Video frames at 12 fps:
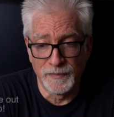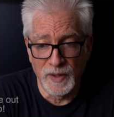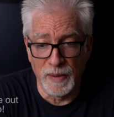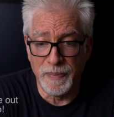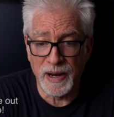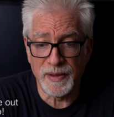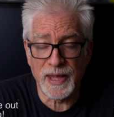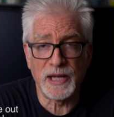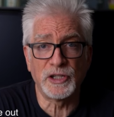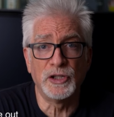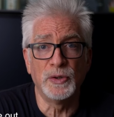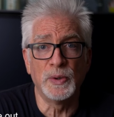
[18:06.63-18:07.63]
Compare
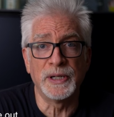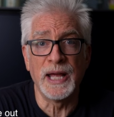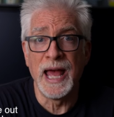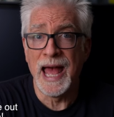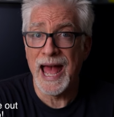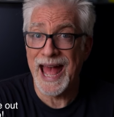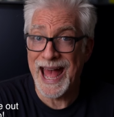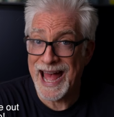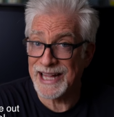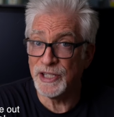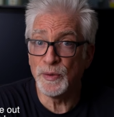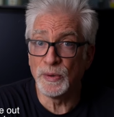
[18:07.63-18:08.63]
that to an
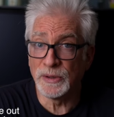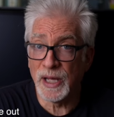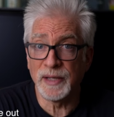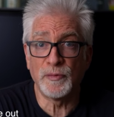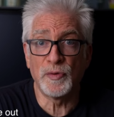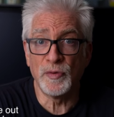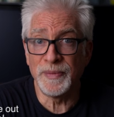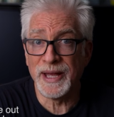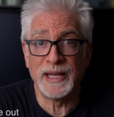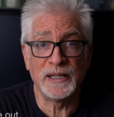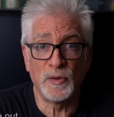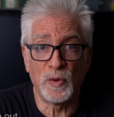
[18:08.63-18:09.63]
annual Lightroom
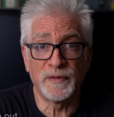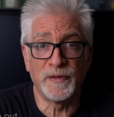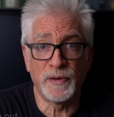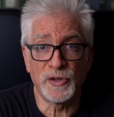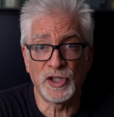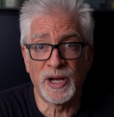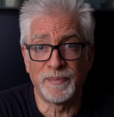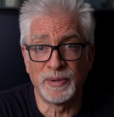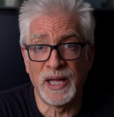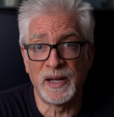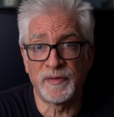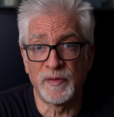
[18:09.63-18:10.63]
and or Photoshop
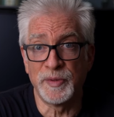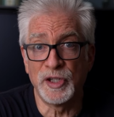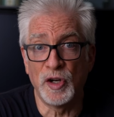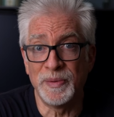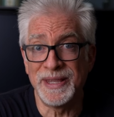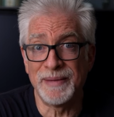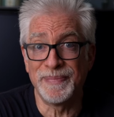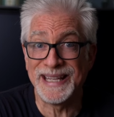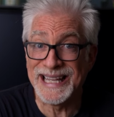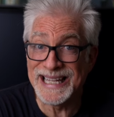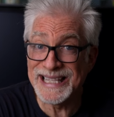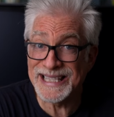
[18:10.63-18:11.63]
plan from Adobe that
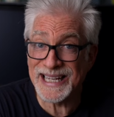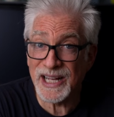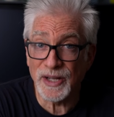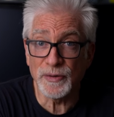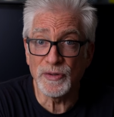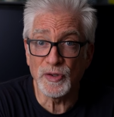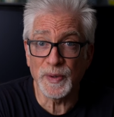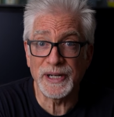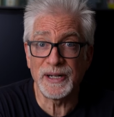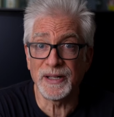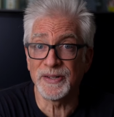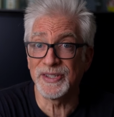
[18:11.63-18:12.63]
begins at
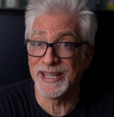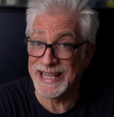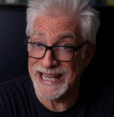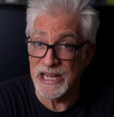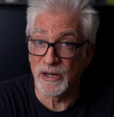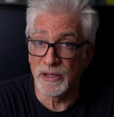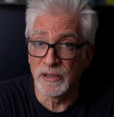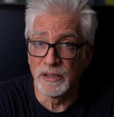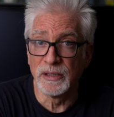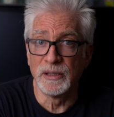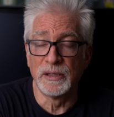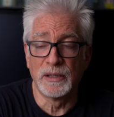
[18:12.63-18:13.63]
$120 a year.
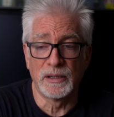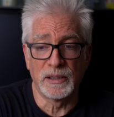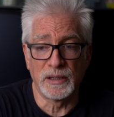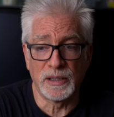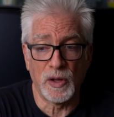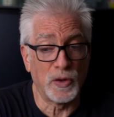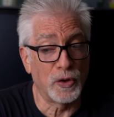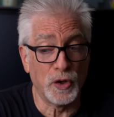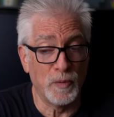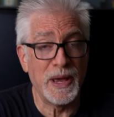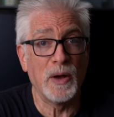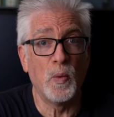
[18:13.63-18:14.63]
Although
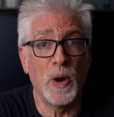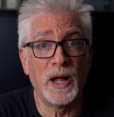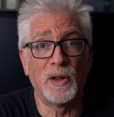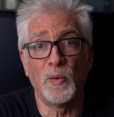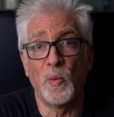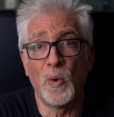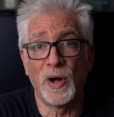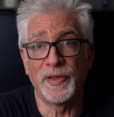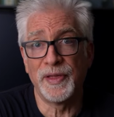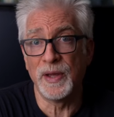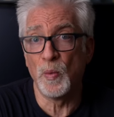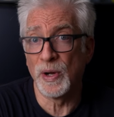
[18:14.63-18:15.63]
you may well
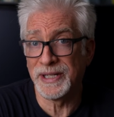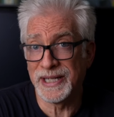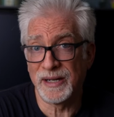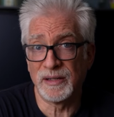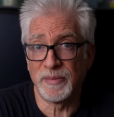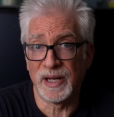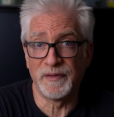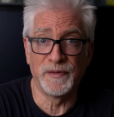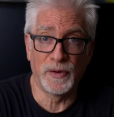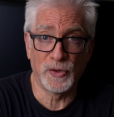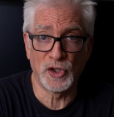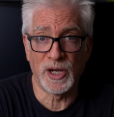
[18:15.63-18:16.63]
want the 1 terabyte
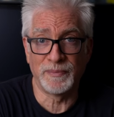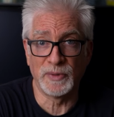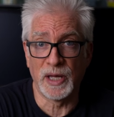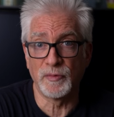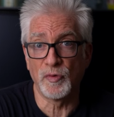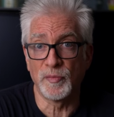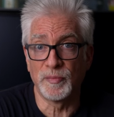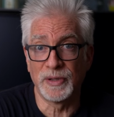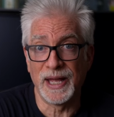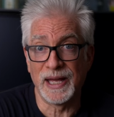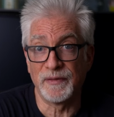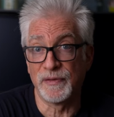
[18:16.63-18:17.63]
Photoshop Lightroom
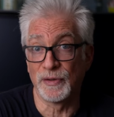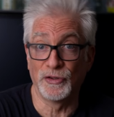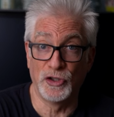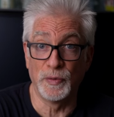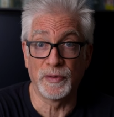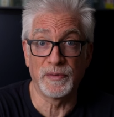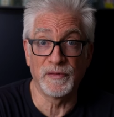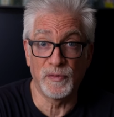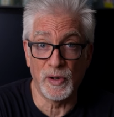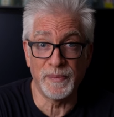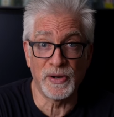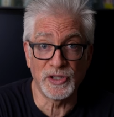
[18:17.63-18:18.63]
plan for
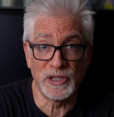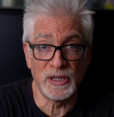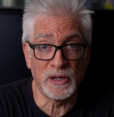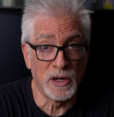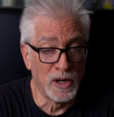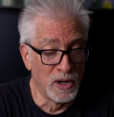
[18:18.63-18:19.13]
$240 a year,